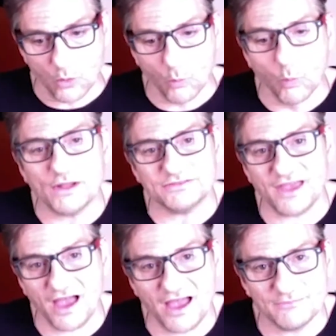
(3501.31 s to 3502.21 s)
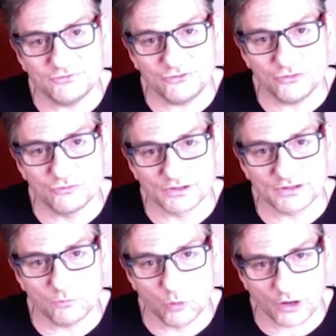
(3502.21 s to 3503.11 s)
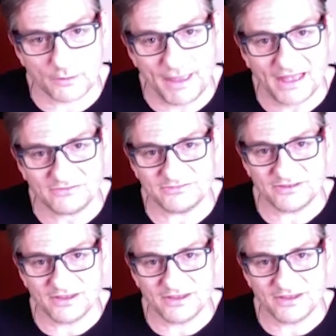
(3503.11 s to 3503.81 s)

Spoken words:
what times do you really work best?